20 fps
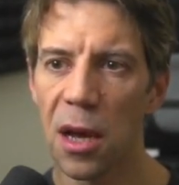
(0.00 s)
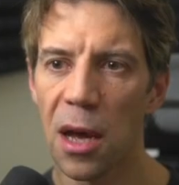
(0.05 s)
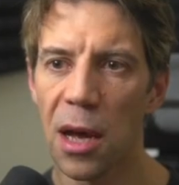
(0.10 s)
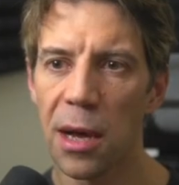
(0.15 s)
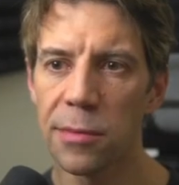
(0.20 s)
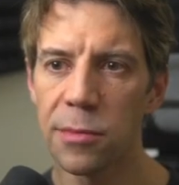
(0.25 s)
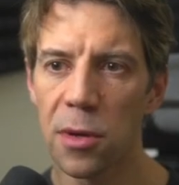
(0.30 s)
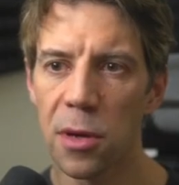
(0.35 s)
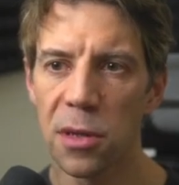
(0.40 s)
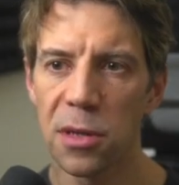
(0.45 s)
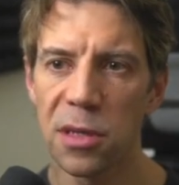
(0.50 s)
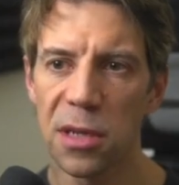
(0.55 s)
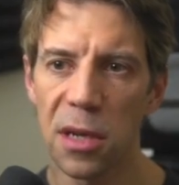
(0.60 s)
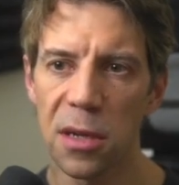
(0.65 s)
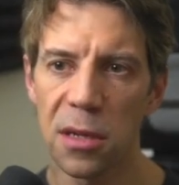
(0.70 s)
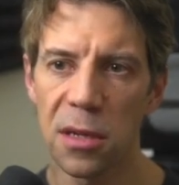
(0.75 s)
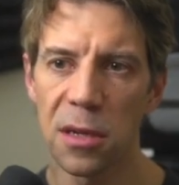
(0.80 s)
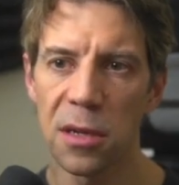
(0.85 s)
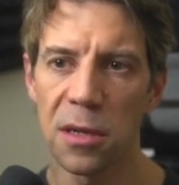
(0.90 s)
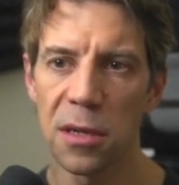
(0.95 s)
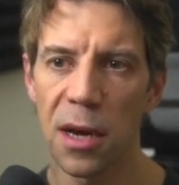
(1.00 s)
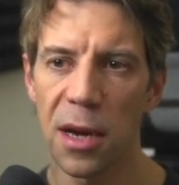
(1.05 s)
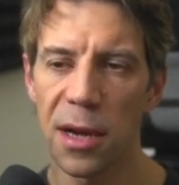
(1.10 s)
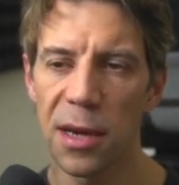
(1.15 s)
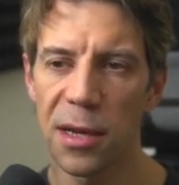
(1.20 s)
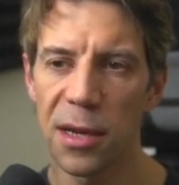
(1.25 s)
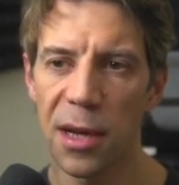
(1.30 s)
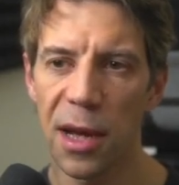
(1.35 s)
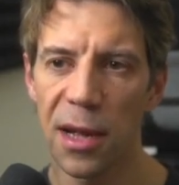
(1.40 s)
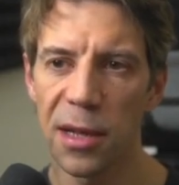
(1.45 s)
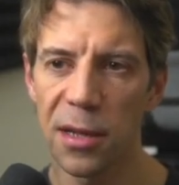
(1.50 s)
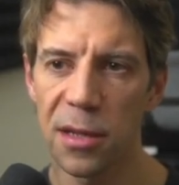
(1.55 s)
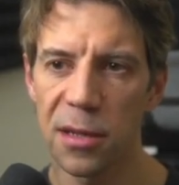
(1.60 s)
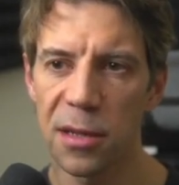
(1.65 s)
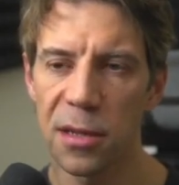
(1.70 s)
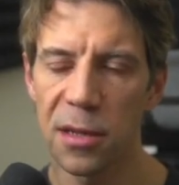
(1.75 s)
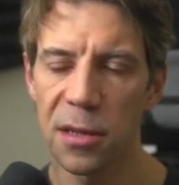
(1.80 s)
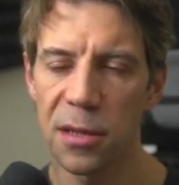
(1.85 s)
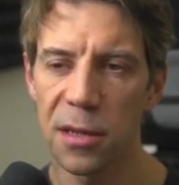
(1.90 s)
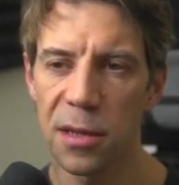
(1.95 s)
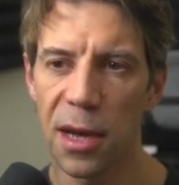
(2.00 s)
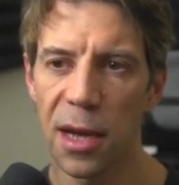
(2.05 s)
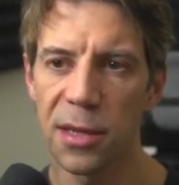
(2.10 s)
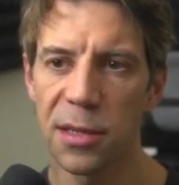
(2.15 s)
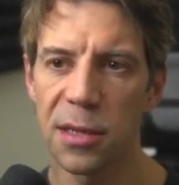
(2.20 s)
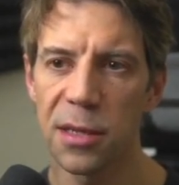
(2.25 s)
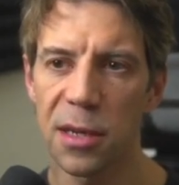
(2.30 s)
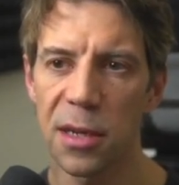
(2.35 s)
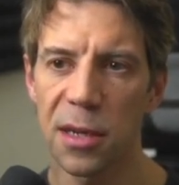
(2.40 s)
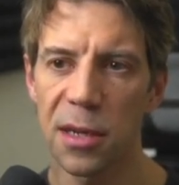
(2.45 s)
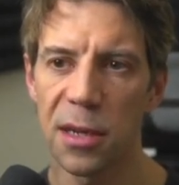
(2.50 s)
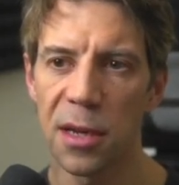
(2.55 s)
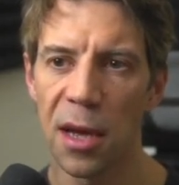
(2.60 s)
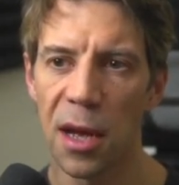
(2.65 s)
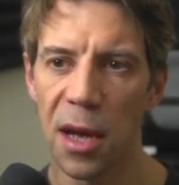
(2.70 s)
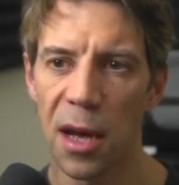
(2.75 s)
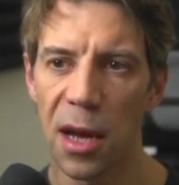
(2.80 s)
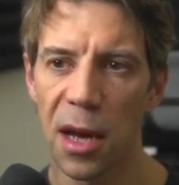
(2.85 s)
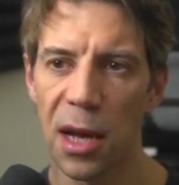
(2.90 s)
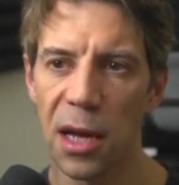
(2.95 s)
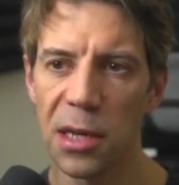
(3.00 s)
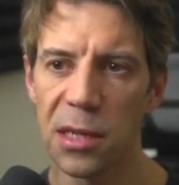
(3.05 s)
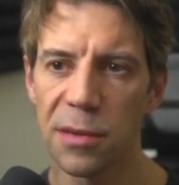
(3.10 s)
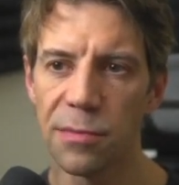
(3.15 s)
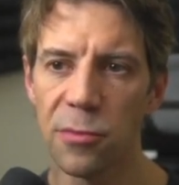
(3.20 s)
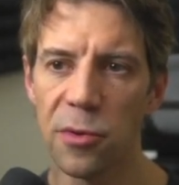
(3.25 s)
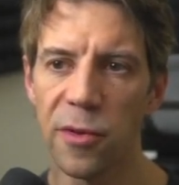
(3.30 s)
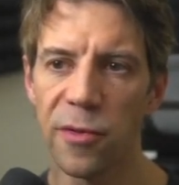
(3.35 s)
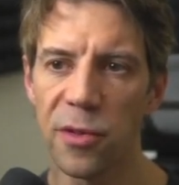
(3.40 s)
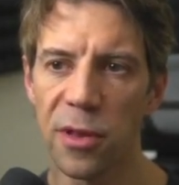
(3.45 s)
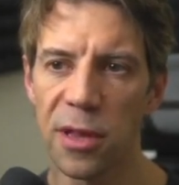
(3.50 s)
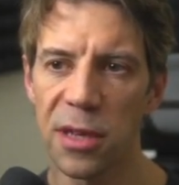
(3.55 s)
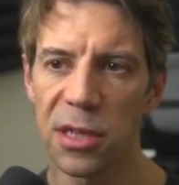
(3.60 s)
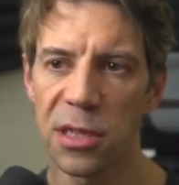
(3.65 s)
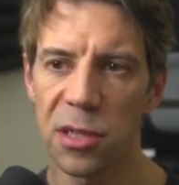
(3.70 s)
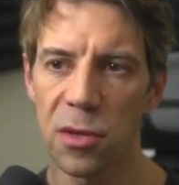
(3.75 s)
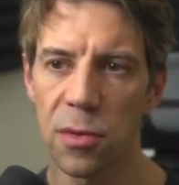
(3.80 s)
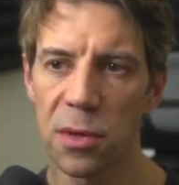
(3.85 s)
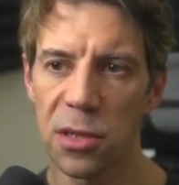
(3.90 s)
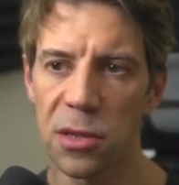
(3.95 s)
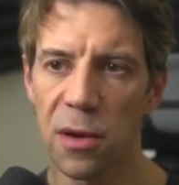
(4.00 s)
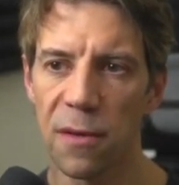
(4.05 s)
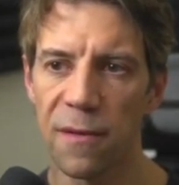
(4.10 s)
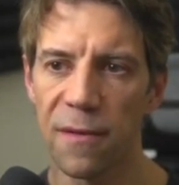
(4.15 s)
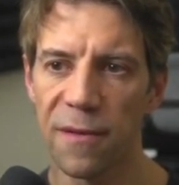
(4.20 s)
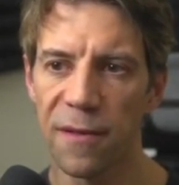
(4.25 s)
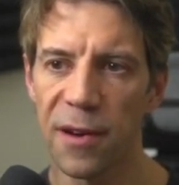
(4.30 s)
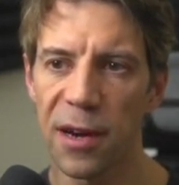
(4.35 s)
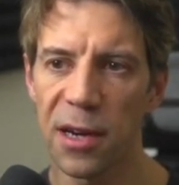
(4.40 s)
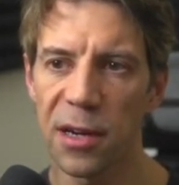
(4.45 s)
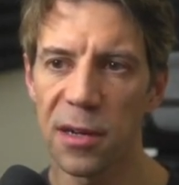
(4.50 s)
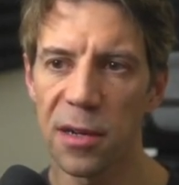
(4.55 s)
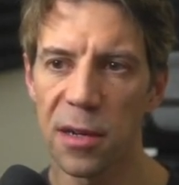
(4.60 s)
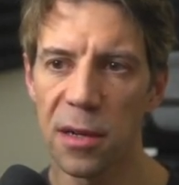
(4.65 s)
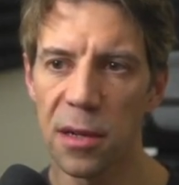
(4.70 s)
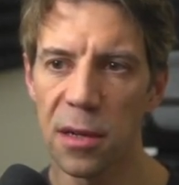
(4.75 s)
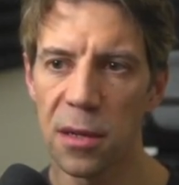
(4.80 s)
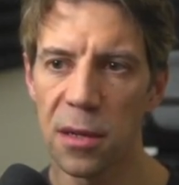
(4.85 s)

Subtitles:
I'm going to alt enter and move this to its own file.